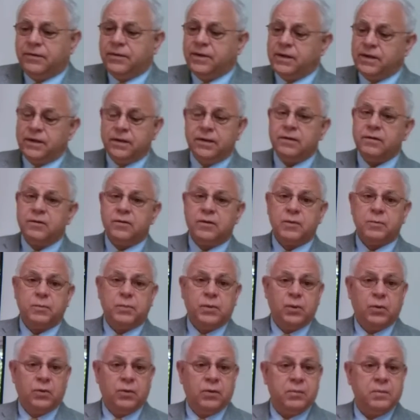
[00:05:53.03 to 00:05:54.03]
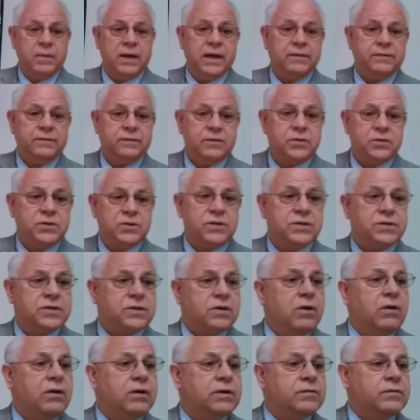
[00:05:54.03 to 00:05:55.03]
The end of the poem, after she's
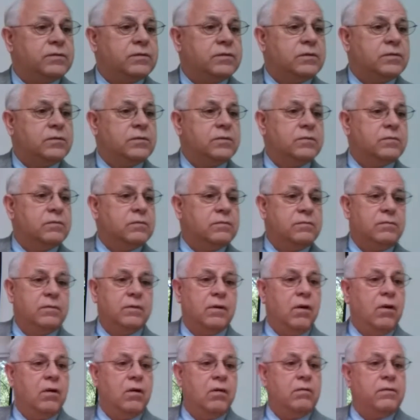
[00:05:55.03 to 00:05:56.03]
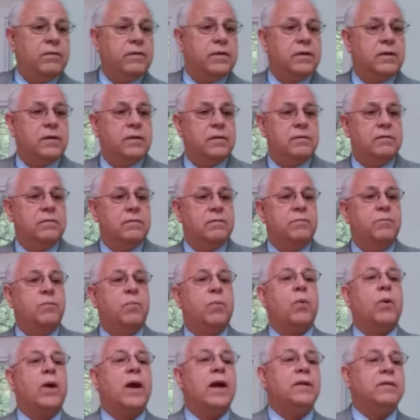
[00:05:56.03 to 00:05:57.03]
gone through all the
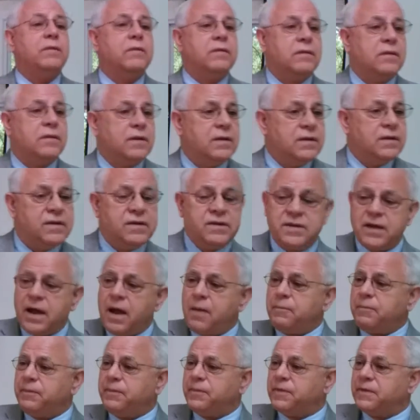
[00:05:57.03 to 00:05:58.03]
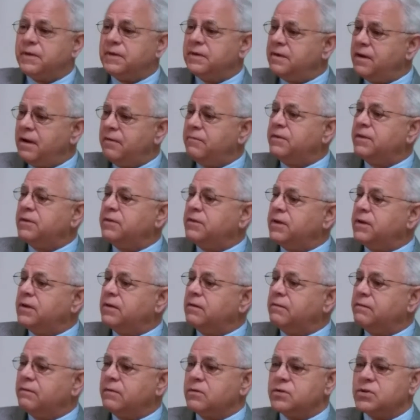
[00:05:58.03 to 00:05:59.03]
breadth and depth and
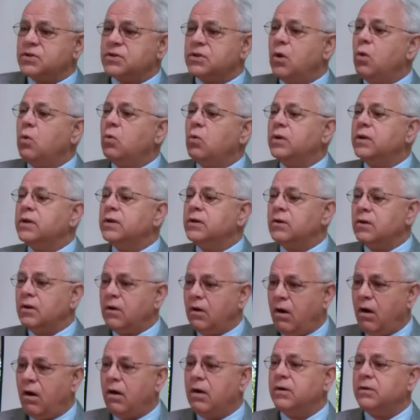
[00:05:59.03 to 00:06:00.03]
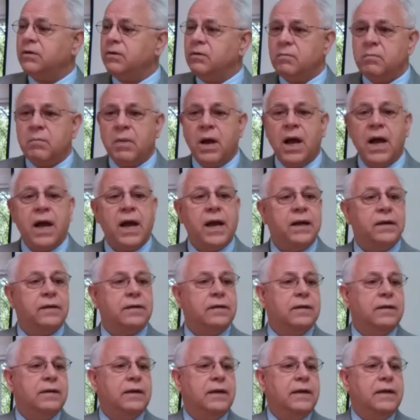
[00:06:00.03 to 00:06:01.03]
everything of her soul and her heart and her
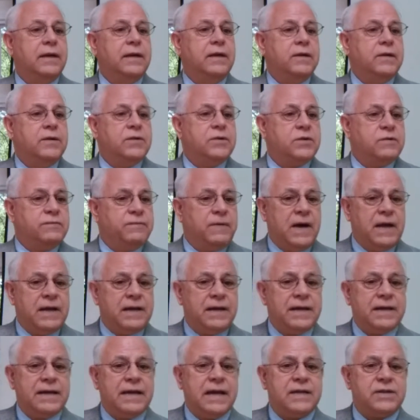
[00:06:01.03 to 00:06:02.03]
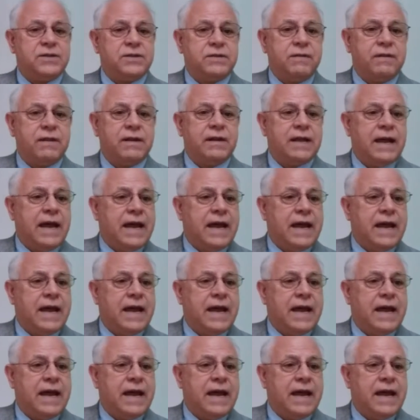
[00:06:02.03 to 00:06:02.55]
mind, she finally gets to the